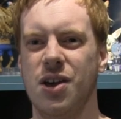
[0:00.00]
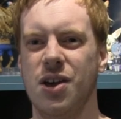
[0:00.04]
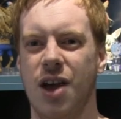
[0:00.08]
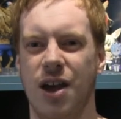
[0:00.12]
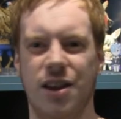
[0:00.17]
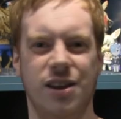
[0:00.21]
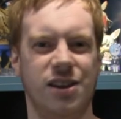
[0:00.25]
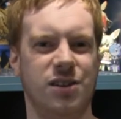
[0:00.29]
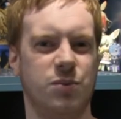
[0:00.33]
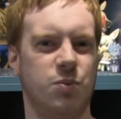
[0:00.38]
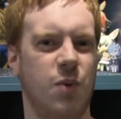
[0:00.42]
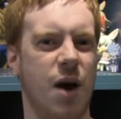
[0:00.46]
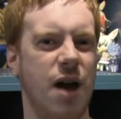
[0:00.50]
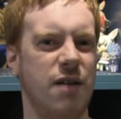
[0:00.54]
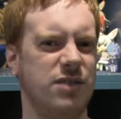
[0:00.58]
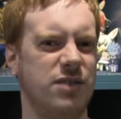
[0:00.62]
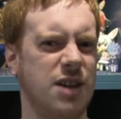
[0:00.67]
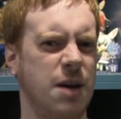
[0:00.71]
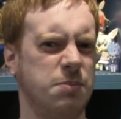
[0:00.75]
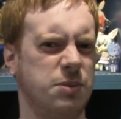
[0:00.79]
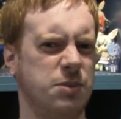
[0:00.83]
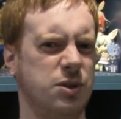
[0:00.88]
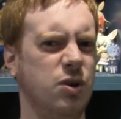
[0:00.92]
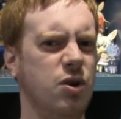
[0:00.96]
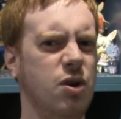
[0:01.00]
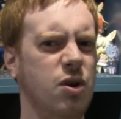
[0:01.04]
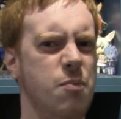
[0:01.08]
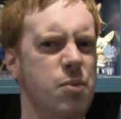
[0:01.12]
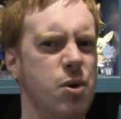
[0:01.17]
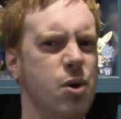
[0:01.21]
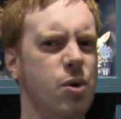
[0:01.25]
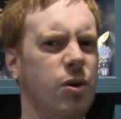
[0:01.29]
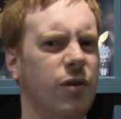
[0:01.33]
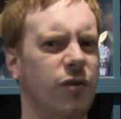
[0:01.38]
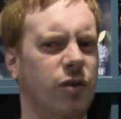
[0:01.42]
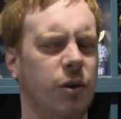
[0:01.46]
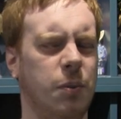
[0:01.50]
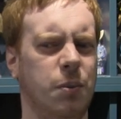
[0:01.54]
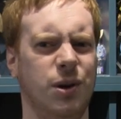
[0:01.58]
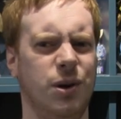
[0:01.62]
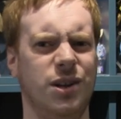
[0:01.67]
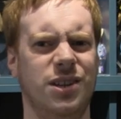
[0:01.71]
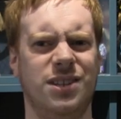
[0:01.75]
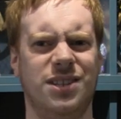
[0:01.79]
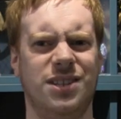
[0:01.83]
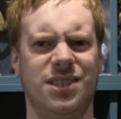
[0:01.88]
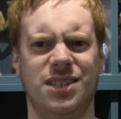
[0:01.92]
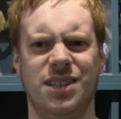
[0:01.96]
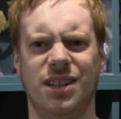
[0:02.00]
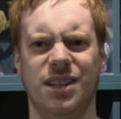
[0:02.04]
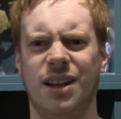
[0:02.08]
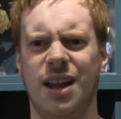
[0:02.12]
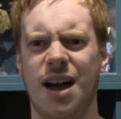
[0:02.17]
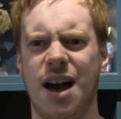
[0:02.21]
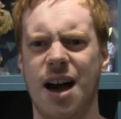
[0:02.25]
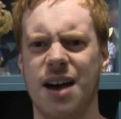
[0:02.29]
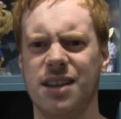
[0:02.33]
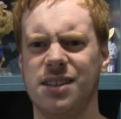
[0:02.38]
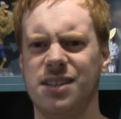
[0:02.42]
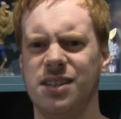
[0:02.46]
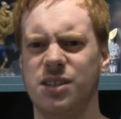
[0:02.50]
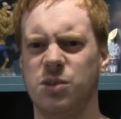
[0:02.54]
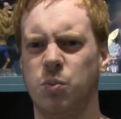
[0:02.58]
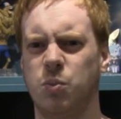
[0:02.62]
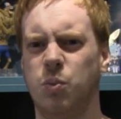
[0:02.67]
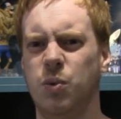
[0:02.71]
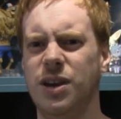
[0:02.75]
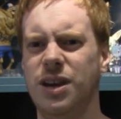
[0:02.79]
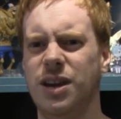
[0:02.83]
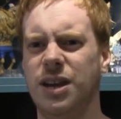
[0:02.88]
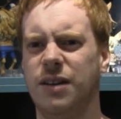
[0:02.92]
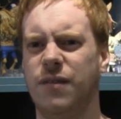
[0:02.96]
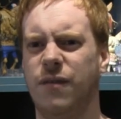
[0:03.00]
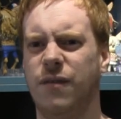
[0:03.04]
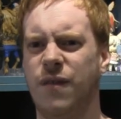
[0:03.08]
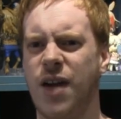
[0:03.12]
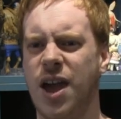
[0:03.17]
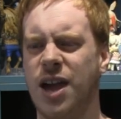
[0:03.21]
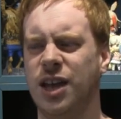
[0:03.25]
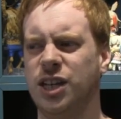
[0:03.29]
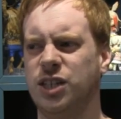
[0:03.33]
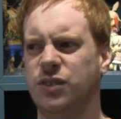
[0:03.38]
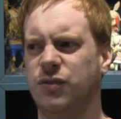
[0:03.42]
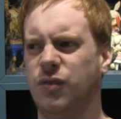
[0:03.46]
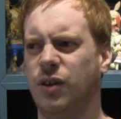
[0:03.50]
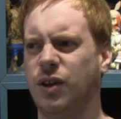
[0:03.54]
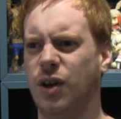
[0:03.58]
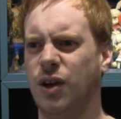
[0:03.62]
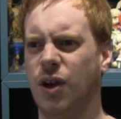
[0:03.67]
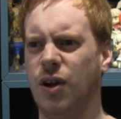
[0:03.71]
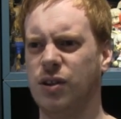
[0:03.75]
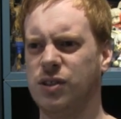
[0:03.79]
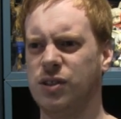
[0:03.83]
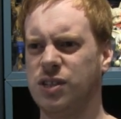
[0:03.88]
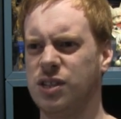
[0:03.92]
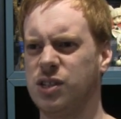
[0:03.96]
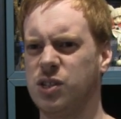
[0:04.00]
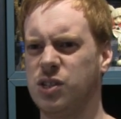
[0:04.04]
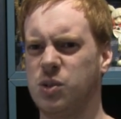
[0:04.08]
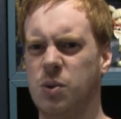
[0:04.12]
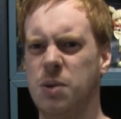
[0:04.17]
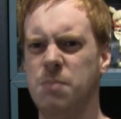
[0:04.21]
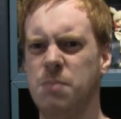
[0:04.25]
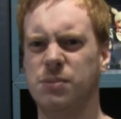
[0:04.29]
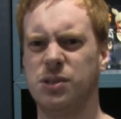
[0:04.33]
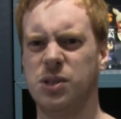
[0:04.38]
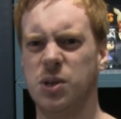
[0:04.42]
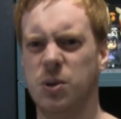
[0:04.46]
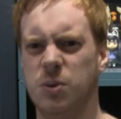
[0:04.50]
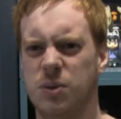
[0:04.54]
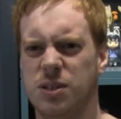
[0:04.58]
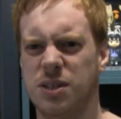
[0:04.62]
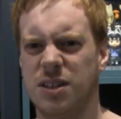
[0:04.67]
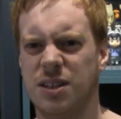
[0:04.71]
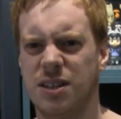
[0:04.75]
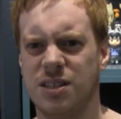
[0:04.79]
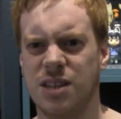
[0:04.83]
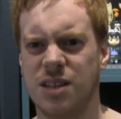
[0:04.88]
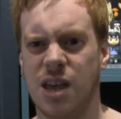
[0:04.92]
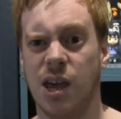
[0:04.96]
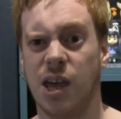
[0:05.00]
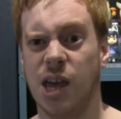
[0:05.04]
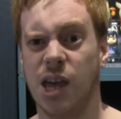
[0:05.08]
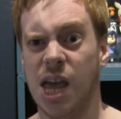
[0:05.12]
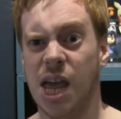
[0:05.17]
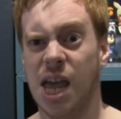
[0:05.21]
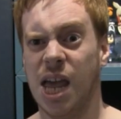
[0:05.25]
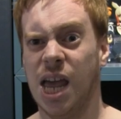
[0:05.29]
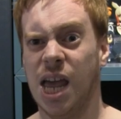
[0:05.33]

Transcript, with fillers: And his wife's absolutely beautiful, but he still has this weird fetish for girls in swimsuits. And it's like,